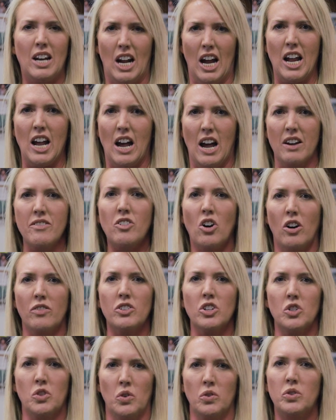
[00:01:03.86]
And I've
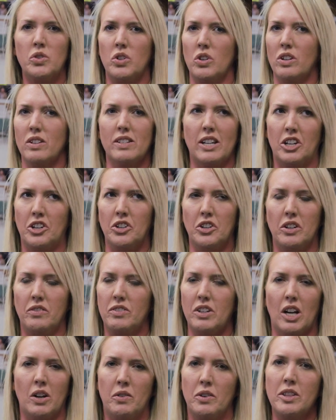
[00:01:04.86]
often told students I couldn't have
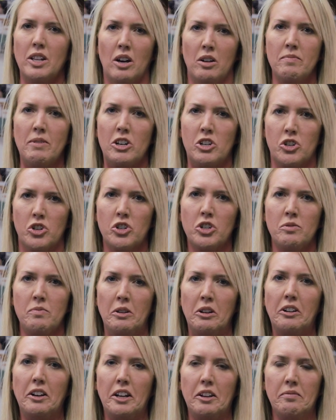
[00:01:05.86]
done it without my church
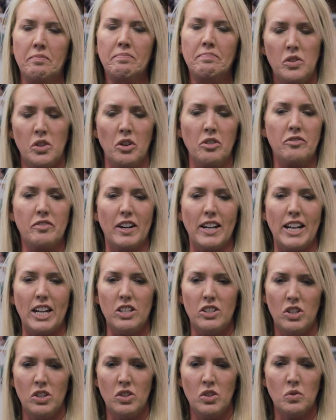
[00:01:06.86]
community. So
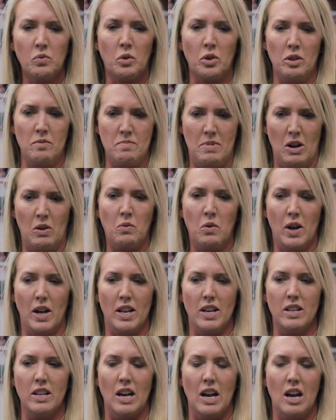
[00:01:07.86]
finances were the big
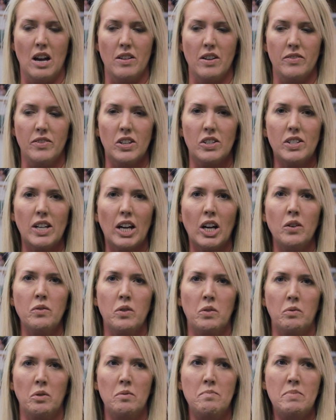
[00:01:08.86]
one. And the second
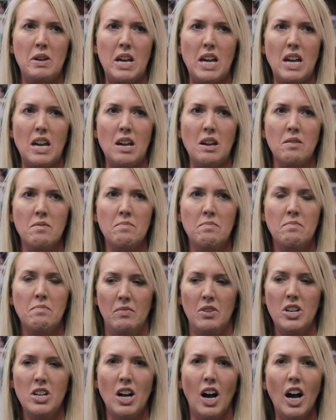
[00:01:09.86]
one would be
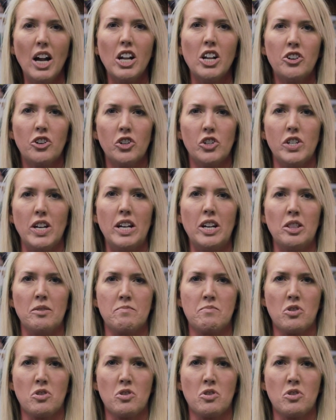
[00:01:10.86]
not understanding the